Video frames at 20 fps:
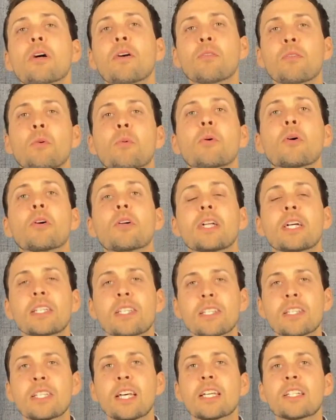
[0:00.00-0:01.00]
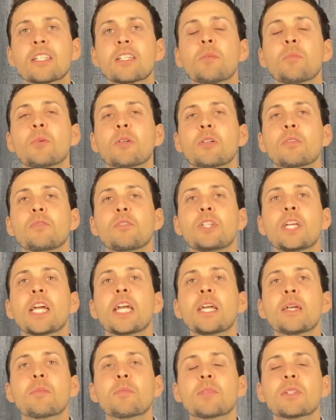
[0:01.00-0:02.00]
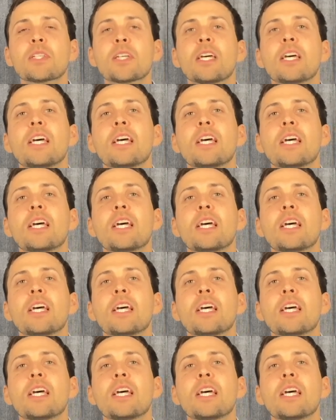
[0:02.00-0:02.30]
of the word as it says in the book of james